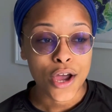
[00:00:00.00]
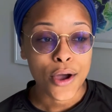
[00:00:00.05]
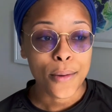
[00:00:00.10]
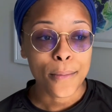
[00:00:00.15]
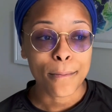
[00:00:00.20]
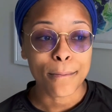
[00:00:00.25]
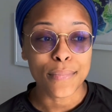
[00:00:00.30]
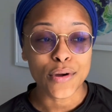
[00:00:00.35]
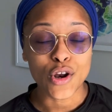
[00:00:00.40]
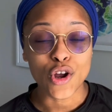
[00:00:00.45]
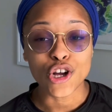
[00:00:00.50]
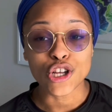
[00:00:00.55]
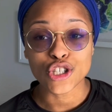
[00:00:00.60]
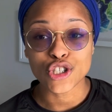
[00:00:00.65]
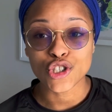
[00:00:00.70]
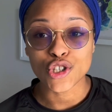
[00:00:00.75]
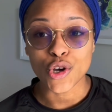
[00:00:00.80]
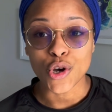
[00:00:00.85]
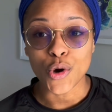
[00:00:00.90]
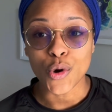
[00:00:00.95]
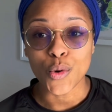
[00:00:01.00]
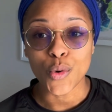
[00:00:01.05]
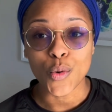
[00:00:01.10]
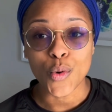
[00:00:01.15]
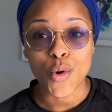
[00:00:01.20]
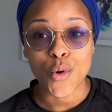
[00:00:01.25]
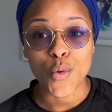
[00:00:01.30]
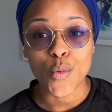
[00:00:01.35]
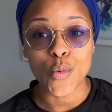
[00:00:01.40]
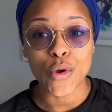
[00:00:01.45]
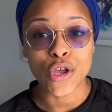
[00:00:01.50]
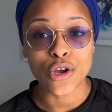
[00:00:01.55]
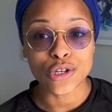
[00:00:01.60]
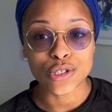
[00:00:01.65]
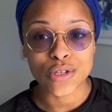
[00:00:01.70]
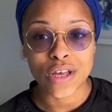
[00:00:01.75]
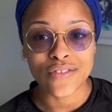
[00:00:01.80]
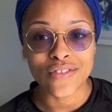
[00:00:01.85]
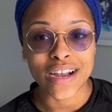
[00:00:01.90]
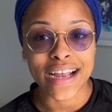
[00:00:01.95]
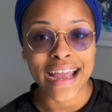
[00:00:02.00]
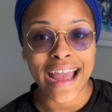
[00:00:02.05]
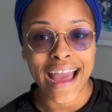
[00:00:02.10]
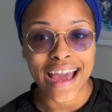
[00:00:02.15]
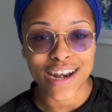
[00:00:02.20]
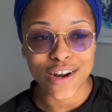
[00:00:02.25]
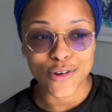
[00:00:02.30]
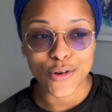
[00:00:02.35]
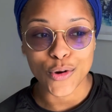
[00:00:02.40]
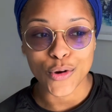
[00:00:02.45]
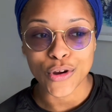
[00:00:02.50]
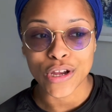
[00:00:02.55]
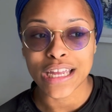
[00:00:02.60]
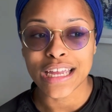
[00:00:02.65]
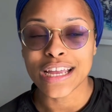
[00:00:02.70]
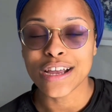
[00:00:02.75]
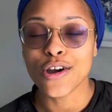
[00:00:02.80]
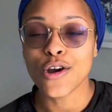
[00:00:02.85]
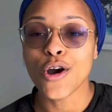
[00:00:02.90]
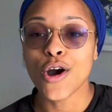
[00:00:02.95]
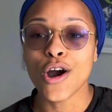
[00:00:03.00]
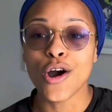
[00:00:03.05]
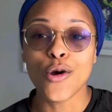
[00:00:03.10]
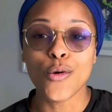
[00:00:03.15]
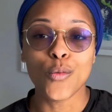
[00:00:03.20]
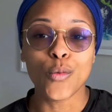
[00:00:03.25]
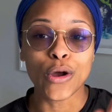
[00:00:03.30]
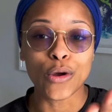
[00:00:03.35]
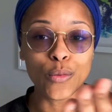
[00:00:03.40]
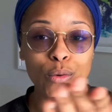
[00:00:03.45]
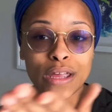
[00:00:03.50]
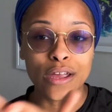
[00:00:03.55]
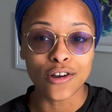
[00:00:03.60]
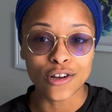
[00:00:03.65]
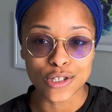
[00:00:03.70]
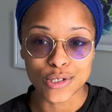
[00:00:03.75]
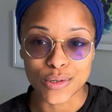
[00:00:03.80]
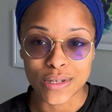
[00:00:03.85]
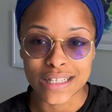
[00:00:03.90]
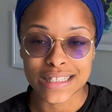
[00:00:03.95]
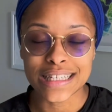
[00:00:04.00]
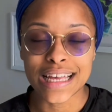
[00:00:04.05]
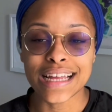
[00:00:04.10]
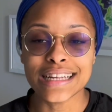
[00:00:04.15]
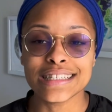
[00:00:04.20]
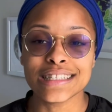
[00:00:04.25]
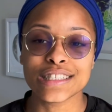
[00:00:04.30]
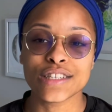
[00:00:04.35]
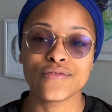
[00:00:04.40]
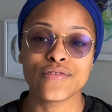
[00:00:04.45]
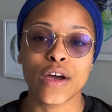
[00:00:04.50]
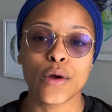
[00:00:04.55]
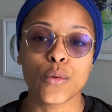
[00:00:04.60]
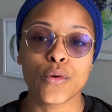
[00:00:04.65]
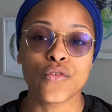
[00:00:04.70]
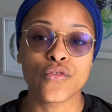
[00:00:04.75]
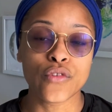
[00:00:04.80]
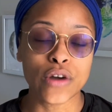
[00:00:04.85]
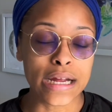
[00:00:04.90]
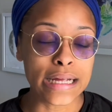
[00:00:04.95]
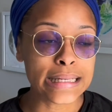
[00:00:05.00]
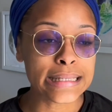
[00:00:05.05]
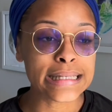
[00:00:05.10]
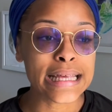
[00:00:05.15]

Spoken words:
but also we also have a category where we also get to identify with race.